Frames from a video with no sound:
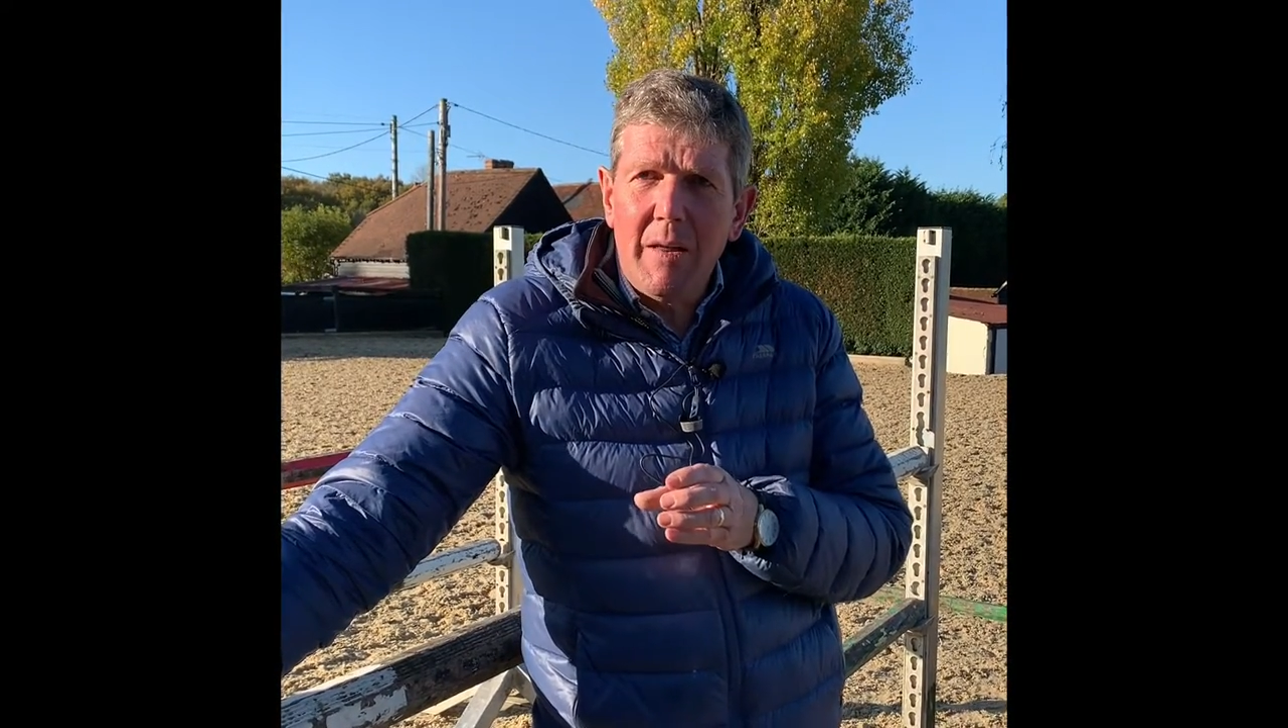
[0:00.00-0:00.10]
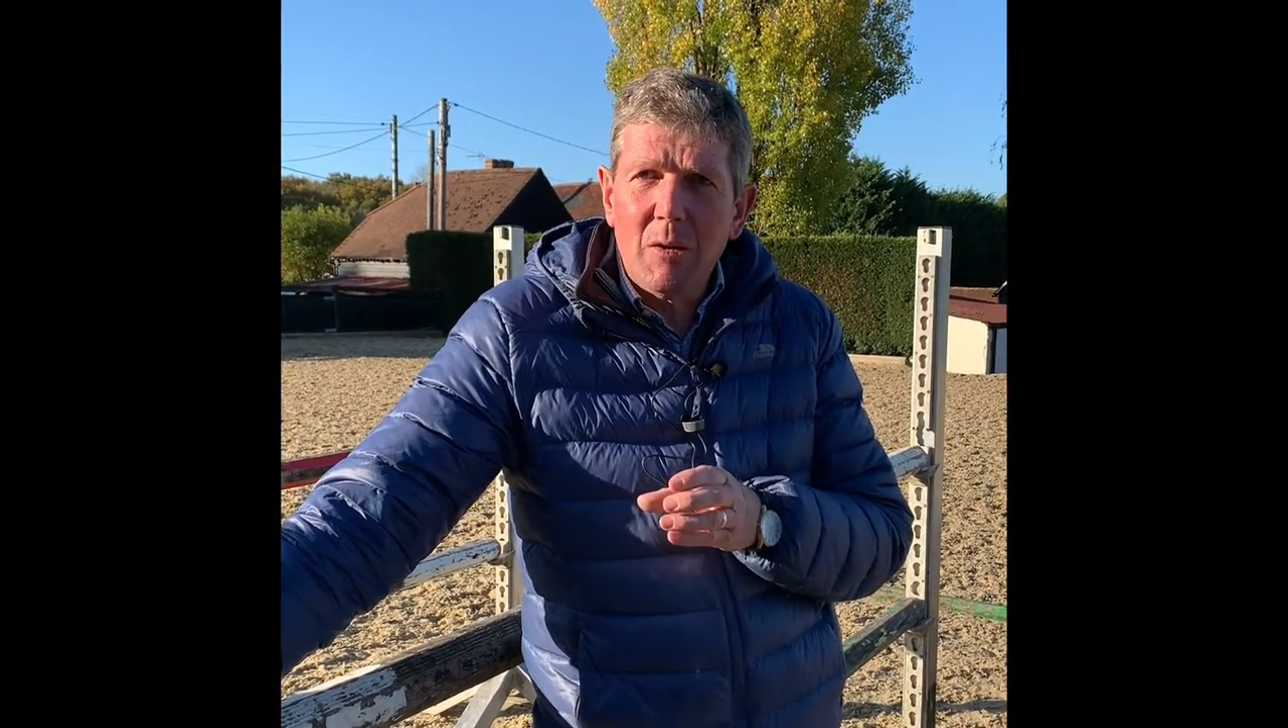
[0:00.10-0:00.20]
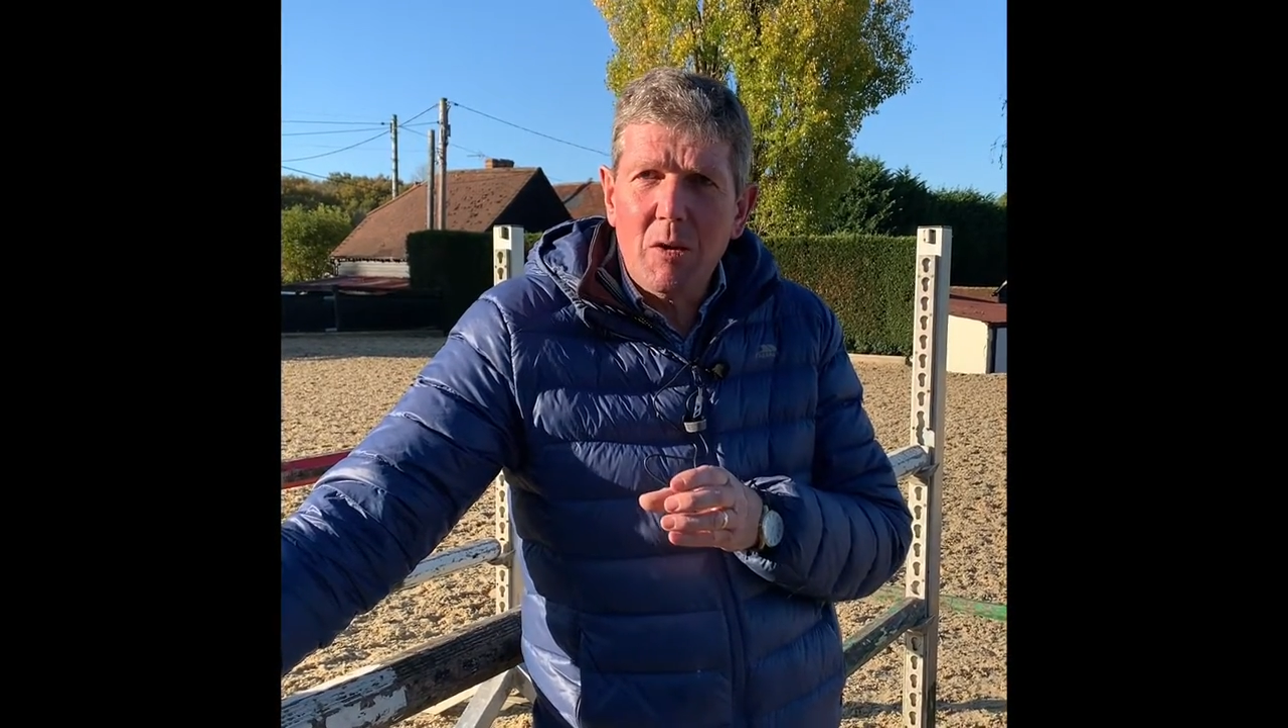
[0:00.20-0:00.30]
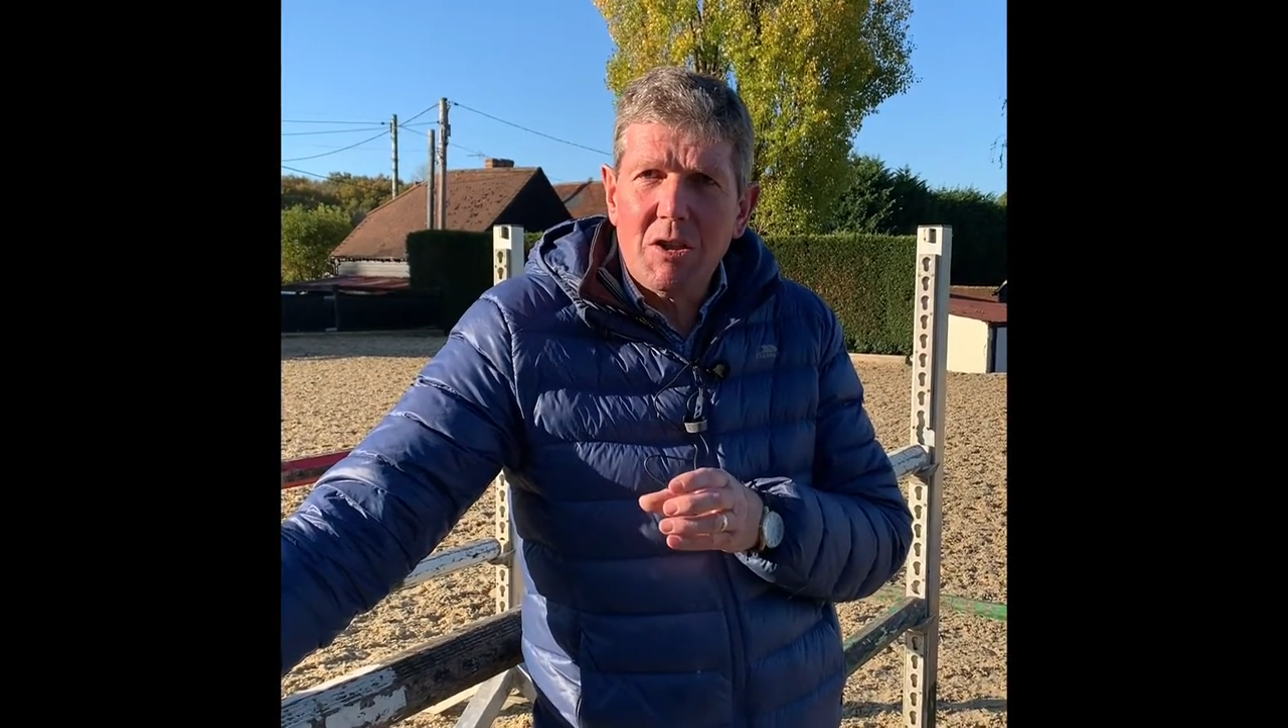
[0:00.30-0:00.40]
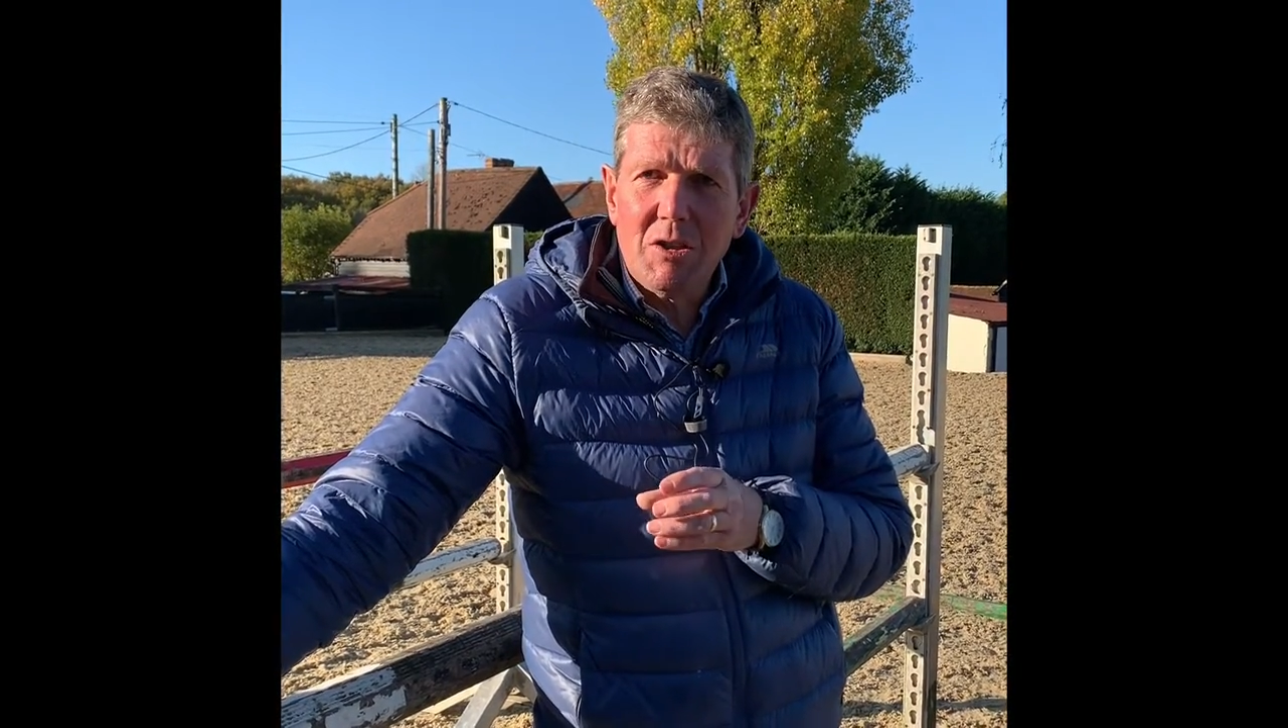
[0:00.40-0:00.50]
the
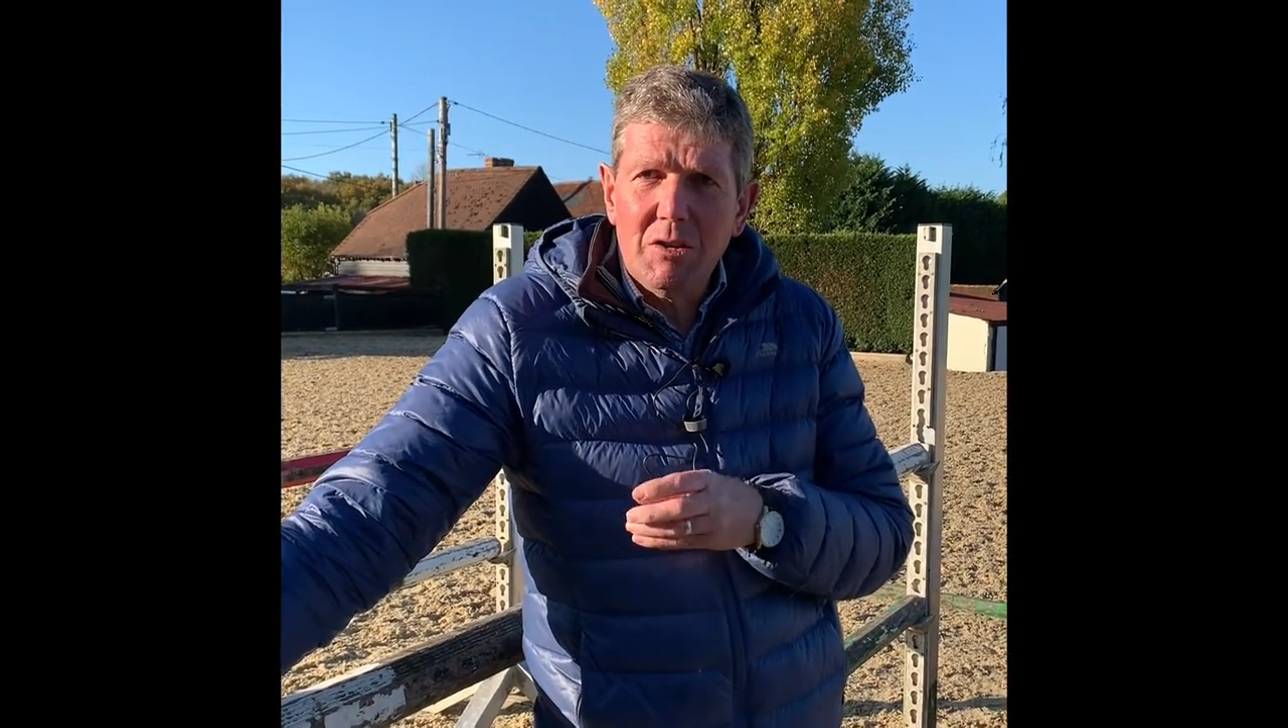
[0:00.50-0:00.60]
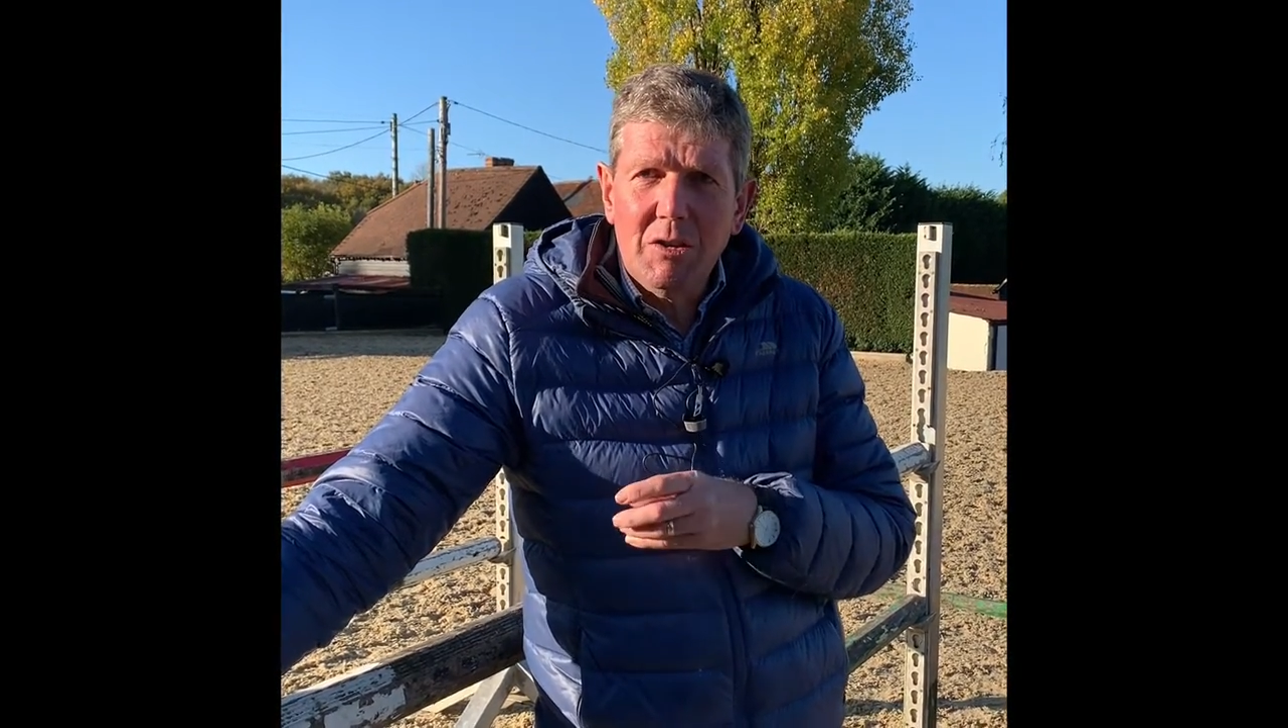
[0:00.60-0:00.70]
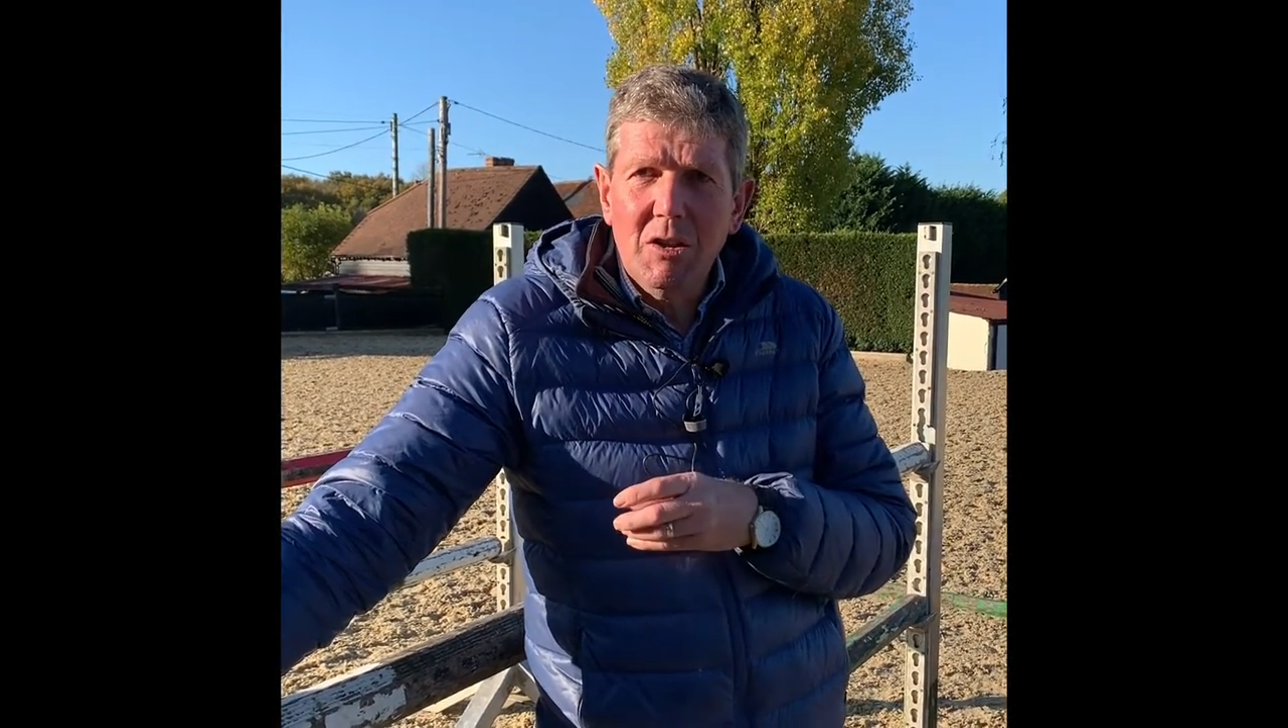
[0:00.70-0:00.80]
question.